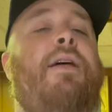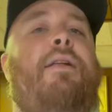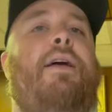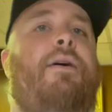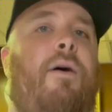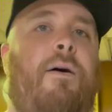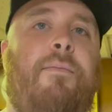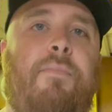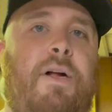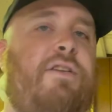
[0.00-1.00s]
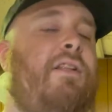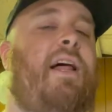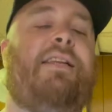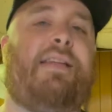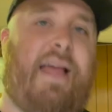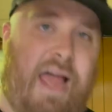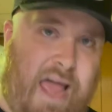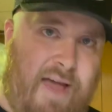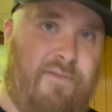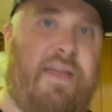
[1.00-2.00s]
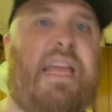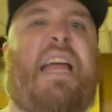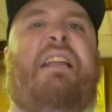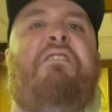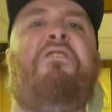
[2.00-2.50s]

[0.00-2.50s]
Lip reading: they are much less heavy and